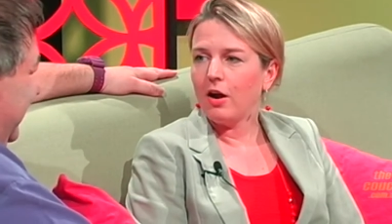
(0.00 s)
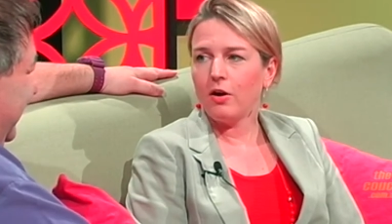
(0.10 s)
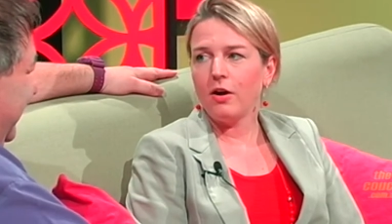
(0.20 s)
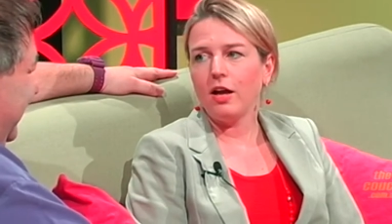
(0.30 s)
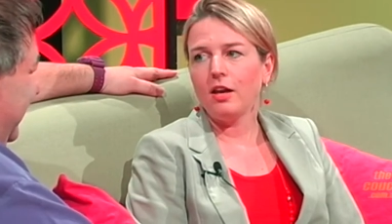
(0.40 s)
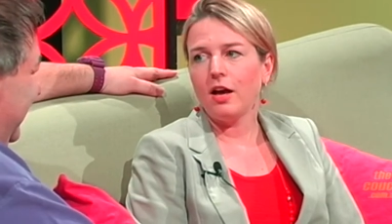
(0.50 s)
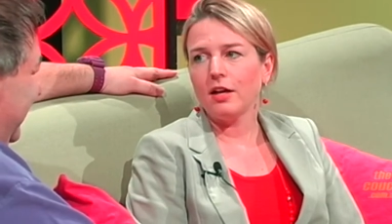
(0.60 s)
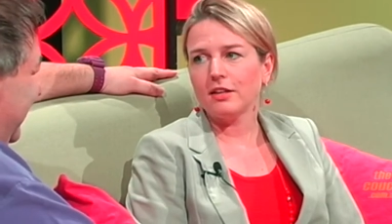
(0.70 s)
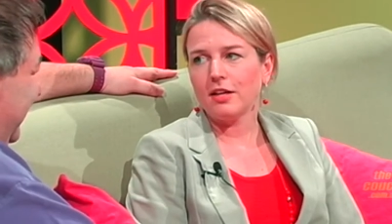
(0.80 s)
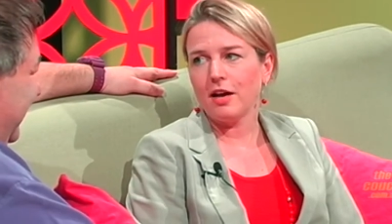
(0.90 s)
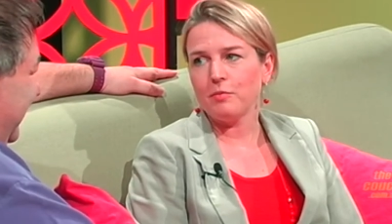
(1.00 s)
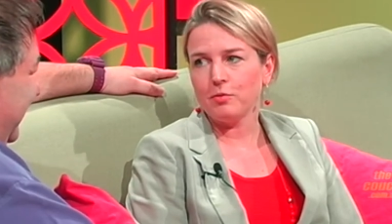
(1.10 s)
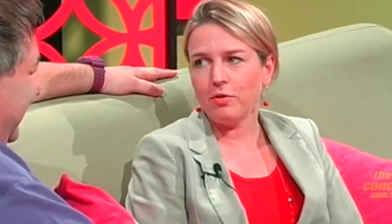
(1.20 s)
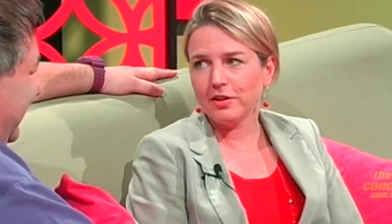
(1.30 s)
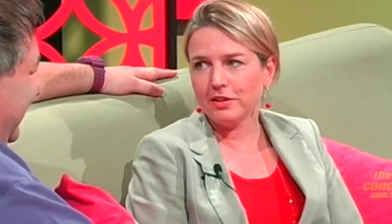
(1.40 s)
I like uh,
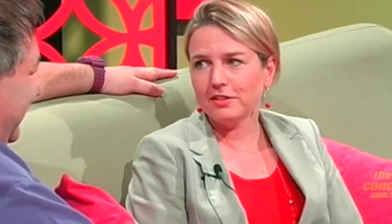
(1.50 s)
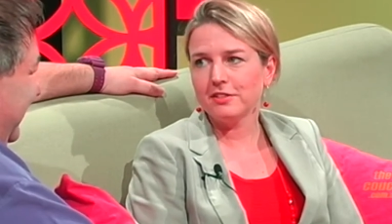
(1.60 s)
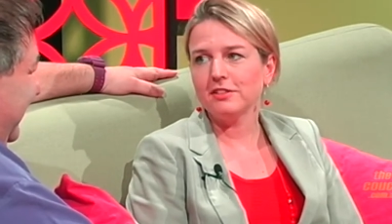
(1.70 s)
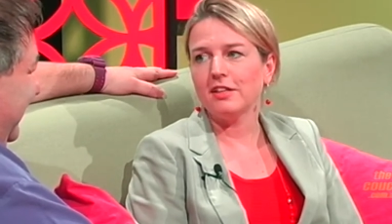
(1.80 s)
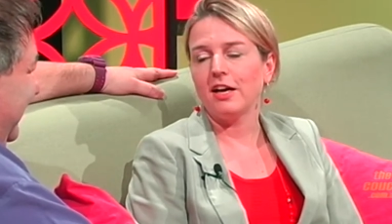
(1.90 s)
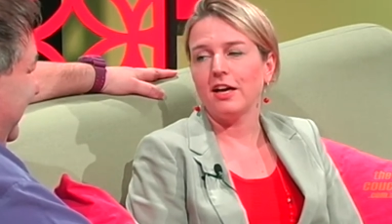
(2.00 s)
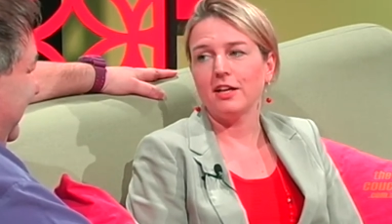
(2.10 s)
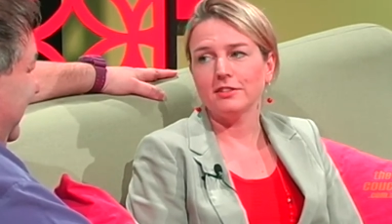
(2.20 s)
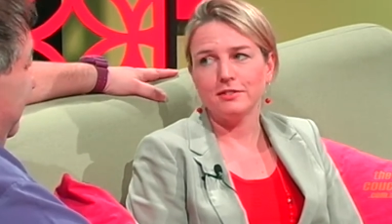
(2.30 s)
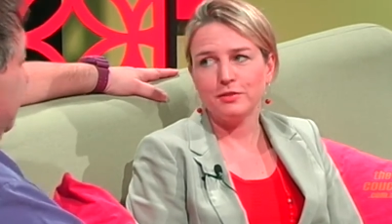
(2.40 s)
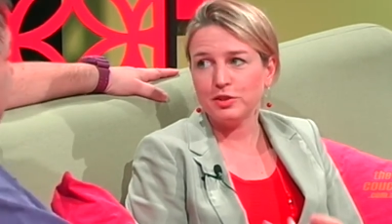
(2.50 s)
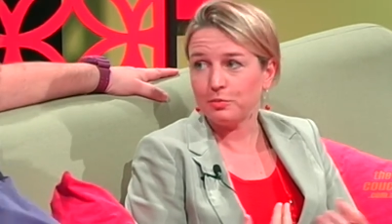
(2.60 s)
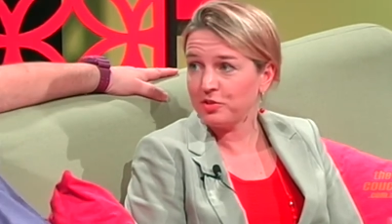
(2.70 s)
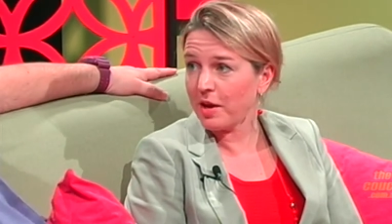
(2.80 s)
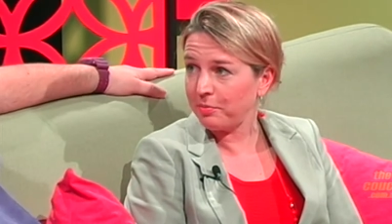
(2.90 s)
Moroccan, uh,
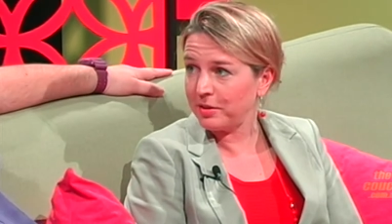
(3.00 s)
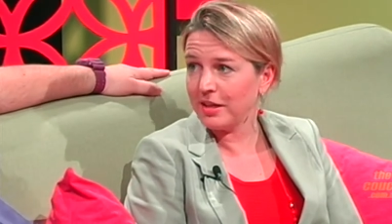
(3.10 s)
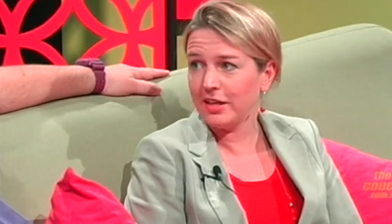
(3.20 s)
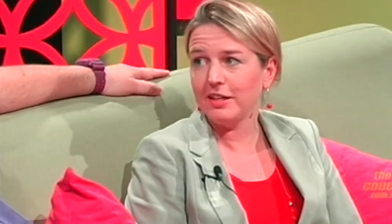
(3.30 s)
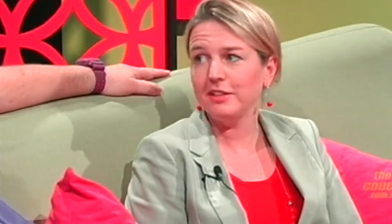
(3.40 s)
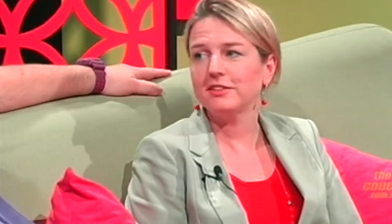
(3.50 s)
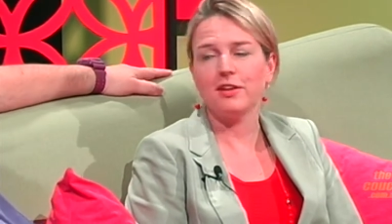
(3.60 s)
Japanese.